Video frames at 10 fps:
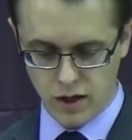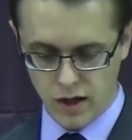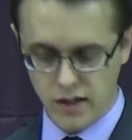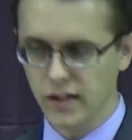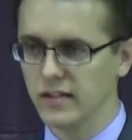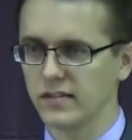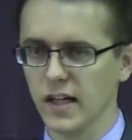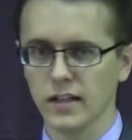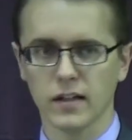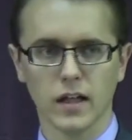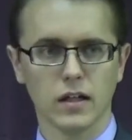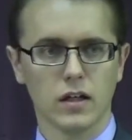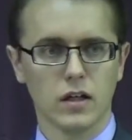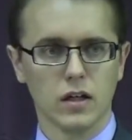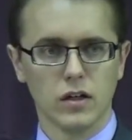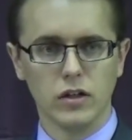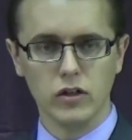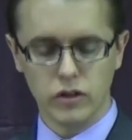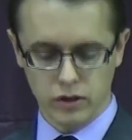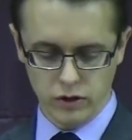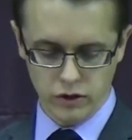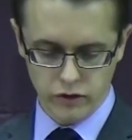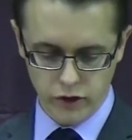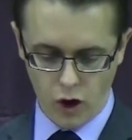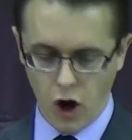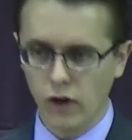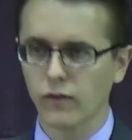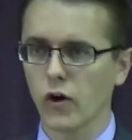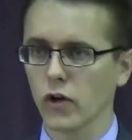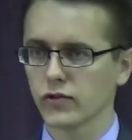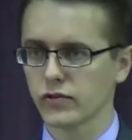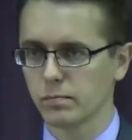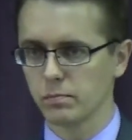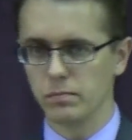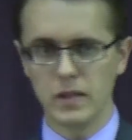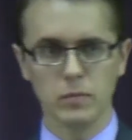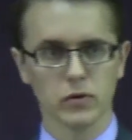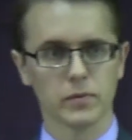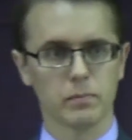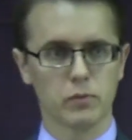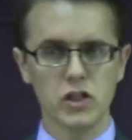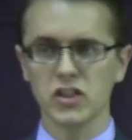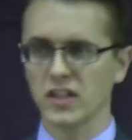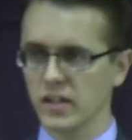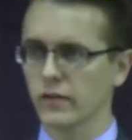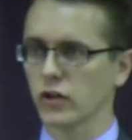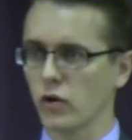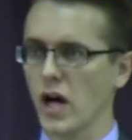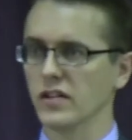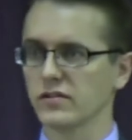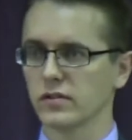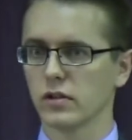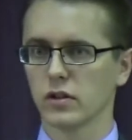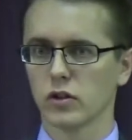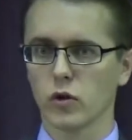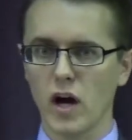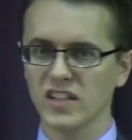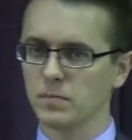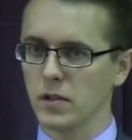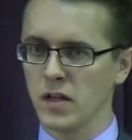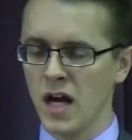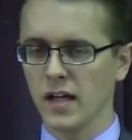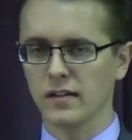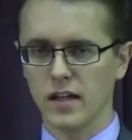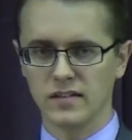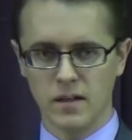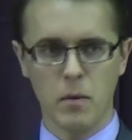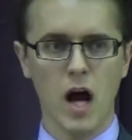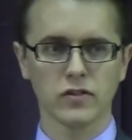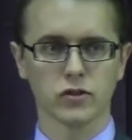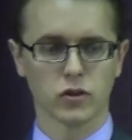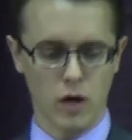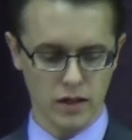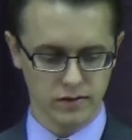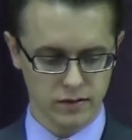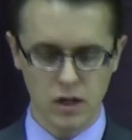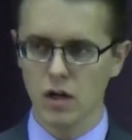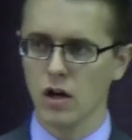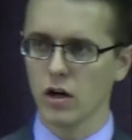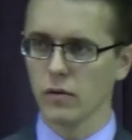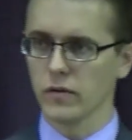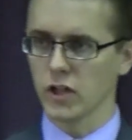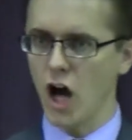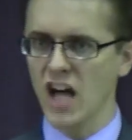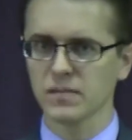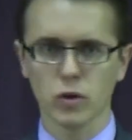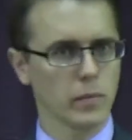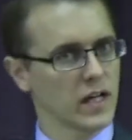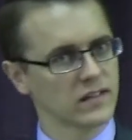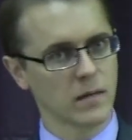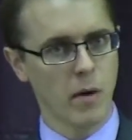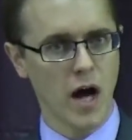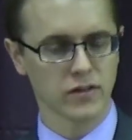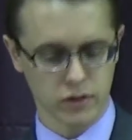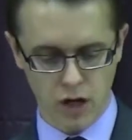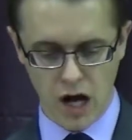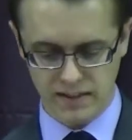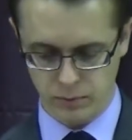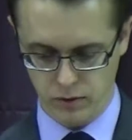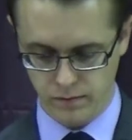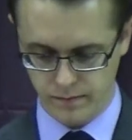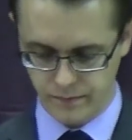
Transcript: Uh, he's saying that there are false people preaching a different Christ. Christ, but not a, it's an imposter Christ. The gospel, but it's an imposter gospel.